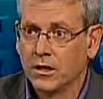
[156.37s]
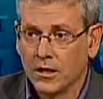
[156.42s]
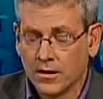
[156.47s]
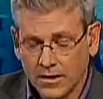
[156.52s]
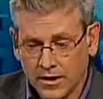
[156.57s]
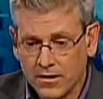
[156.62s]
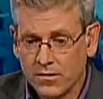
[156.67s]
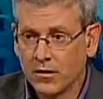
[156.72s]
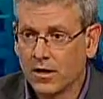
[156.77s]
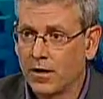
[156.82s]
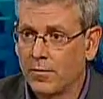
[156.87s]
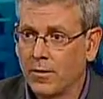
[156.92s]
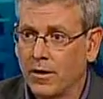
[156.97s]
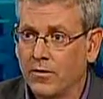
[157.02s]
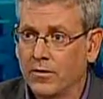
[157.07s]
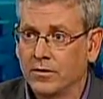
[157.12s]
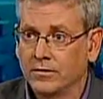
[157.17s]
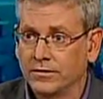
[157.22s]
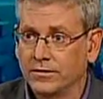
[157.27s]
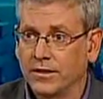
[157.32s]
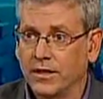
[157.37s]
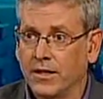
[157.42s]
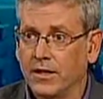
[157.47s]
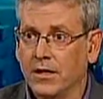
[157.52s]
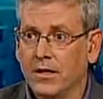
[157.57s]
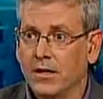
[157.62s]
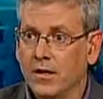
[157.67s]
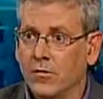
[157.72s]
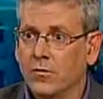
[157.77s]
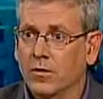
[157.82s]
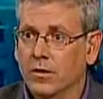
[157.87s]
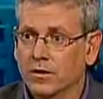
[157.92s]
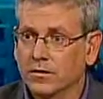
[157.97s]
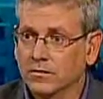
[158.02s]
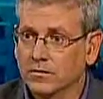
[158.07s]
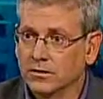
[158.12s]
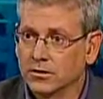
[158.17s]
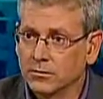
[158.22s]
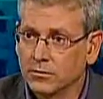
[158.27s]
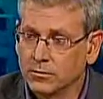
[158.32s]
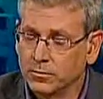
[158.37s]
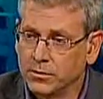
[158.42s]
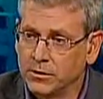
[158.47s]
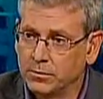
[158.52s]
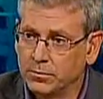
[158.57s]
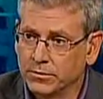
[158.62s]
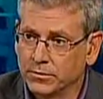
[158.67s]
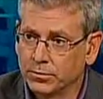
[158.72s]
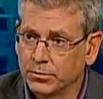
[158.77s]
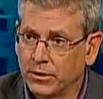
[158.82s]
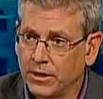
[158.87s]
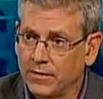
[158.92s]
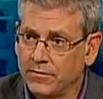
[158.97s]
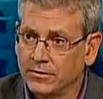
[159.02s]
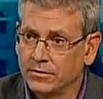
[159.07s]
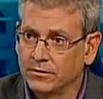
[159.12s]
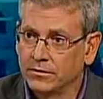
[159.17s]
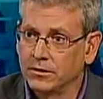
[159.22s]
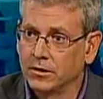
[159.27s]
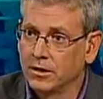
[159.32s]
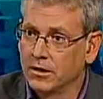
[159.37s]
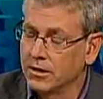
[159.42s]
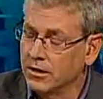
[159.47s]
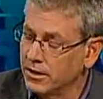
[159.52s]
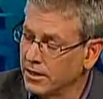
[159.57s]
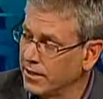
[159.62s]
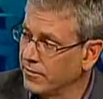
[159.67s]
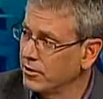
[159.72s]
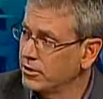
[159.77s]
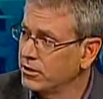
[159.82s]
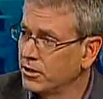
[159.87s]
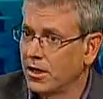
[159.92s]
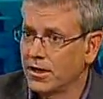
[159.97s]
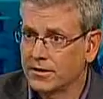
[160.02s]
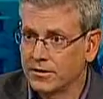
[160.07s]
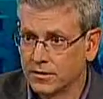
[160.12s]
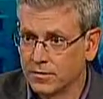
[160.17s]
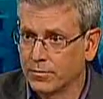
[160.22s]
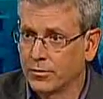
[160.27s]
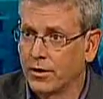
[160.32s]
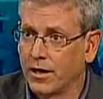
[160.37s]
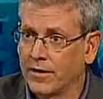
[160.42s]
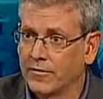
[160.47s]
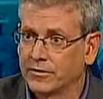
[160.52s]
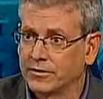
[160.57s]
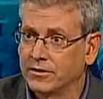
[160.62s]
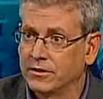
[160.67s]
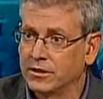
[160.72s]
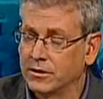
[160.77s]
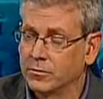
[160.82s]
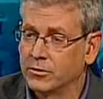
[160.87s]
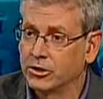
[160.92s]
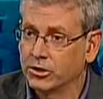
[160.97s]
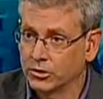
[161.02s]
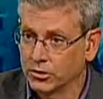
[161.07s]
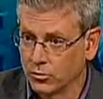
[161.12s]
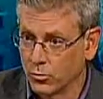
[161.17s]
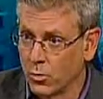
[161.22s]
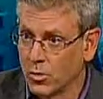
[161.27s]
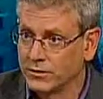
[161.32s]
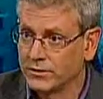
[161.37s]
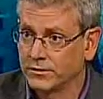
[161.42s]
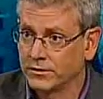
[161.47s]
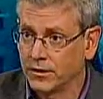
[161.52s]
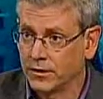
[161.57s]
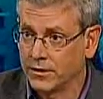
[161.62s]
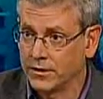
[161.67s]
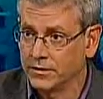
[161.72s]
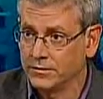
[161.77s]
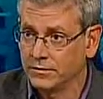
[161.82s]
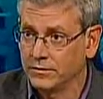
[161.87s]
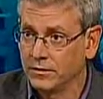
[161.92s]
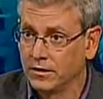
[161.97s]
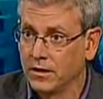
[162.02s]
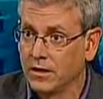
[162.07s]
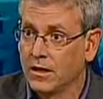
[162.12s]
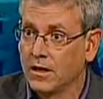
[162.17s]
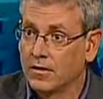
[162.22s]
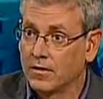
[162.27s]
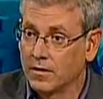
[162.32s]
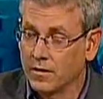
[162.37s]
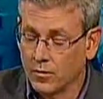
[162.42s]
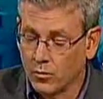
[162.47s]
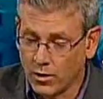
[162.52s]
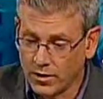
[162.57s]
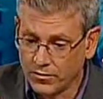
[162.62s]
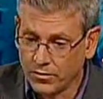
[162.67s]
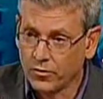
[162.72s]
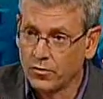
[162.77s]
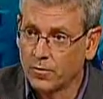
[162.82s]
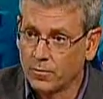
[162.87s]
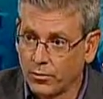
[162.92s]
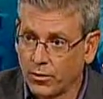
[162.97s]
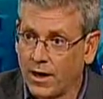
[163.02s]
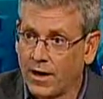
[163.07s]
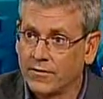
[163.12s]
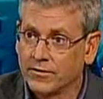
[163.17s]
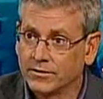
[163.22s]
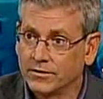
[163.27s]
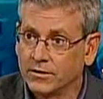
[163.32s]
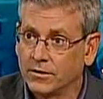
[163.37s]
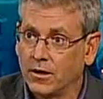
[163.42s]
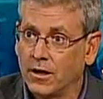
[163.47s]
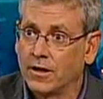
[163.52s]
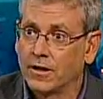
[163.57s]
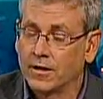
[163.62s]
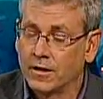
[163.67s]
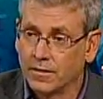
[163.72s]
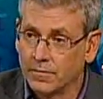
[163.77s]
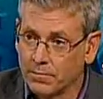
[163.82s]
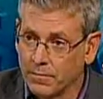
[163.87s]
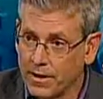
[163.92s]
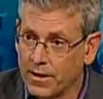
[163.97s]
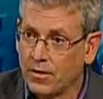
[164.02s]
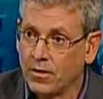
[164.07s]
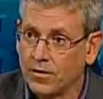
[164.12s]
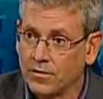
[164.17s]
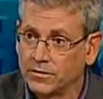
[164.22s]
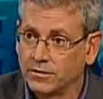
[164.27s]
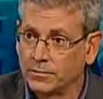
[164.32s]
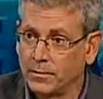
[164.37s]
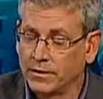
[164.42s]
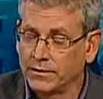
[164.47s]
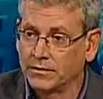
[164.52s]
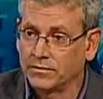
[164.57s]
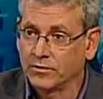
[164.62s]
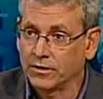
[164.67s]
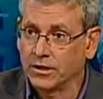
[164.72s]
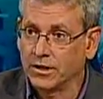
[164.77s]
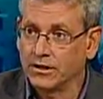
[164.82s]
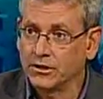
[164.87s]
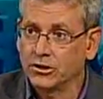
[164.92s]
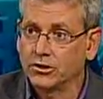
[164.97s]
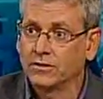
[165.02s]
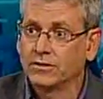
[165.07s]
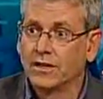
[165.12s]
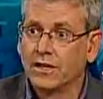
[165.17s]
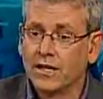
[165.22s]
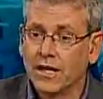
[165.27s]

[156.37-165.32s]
Then you come out and say, we're concerned about people's privacy. You never talked to the privacy commissioner once on this. It went through a privacy audit. It met all the specifications.